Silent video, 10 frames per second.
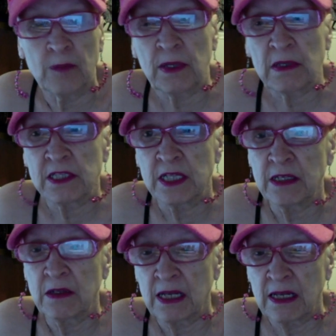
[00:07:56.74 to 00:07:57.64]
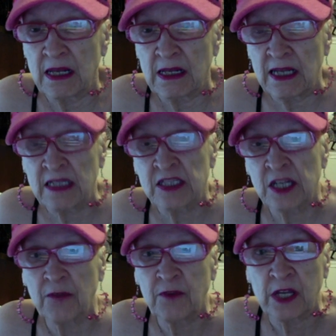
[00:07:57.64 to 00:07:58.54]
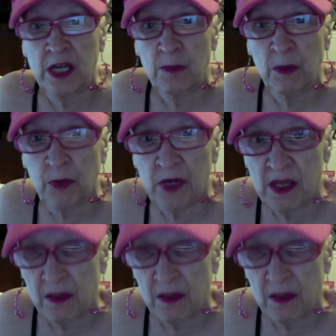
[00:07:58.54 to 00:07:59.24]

pills, and it's enough to keep me breathing,